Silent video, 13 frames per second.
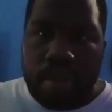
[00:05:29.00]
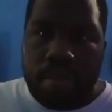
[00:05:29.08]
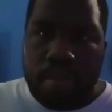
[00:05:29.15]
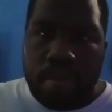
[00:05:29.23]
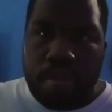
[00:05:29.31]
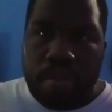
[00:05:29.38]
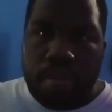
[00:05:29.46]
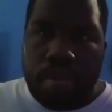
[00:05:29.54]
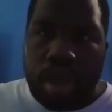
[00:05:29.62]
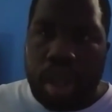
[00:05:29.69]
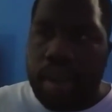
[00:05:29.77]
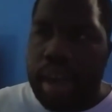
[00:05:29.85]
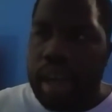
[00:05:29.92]
one.
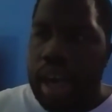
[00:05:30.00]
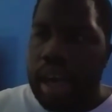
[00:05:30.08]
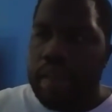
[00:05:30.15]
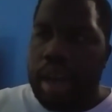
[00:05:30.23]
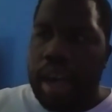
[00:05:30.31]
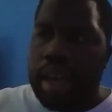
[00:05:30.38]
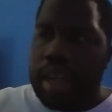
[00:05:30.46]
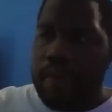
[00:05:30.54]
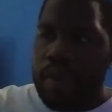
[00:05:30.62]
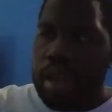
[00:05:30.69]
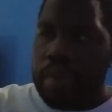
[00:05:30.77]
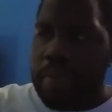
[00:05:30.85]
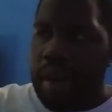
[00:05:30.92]
You know, I
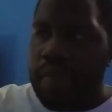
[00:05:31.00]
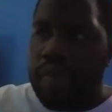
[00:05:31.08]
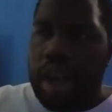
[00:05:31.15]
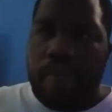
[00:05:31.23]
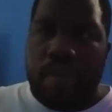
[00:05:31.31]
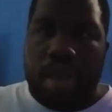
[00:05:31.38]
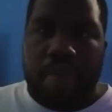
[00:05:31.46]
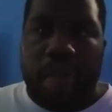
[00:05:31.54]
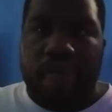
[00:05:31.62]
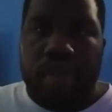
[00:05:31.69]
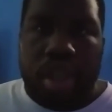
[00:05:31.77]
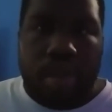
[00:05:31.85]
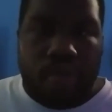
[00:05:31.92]
went to my
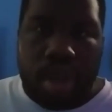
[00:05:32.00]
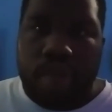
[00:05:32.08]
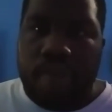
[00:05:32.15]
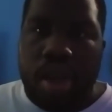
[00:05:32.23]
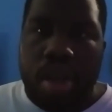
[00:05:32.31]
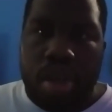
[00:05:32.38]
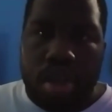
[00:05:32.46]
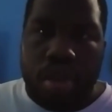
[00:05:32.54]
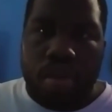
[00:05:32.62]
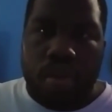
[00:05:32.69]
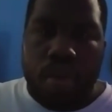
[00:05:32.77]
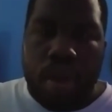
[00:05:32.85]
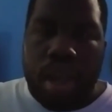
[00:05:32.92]
first Ring of Honor
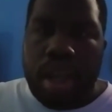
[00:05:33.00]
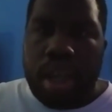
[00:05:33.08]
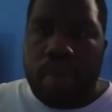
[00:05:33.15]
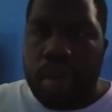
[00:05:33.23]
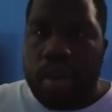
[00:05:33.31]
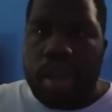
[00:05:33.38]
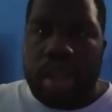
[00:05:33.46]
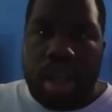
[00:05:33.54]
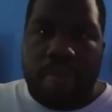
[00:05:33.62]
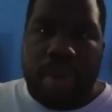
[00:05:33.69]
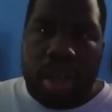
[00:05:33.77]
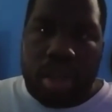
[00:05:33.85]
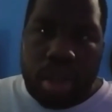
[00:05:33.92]
show wearing a
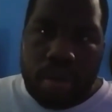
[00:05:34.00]
CM Punk